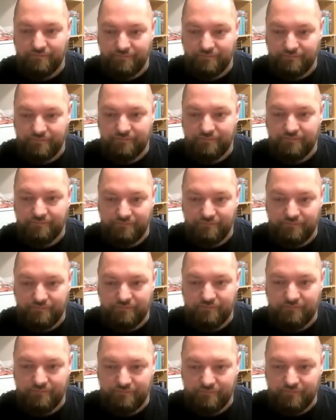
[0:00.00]

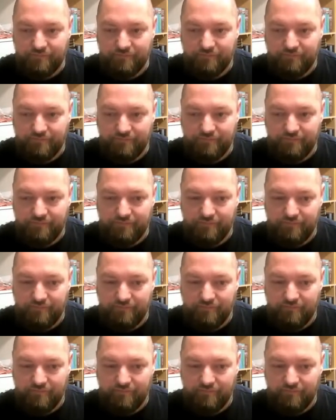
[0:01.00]

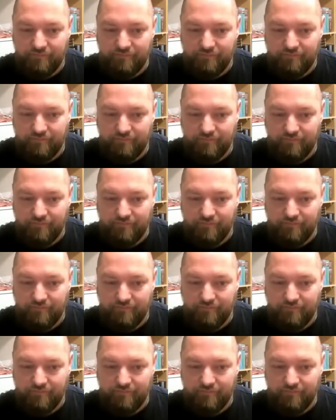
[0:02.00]
No words are spoken by the person on screen.